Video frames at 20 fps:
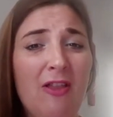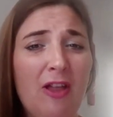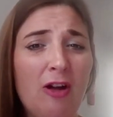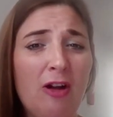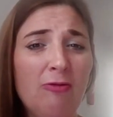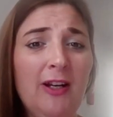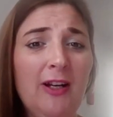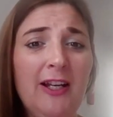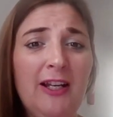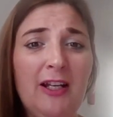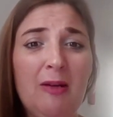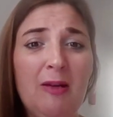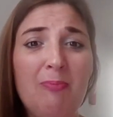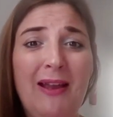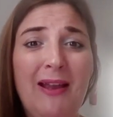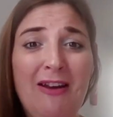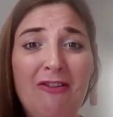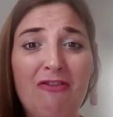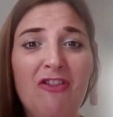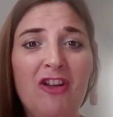that are really going to
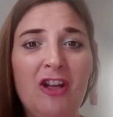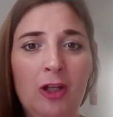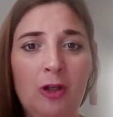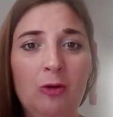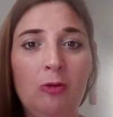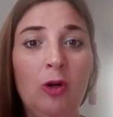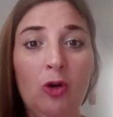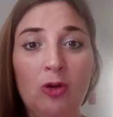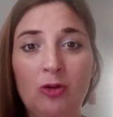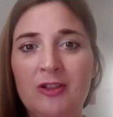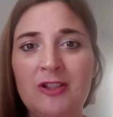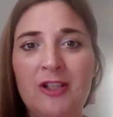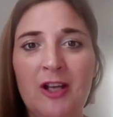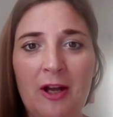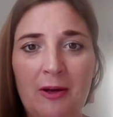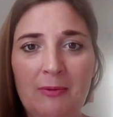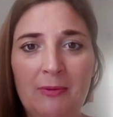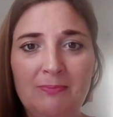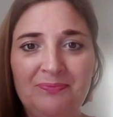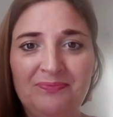benefit you long
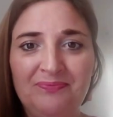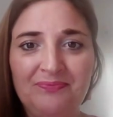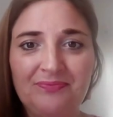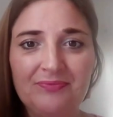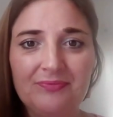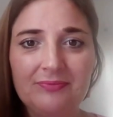term.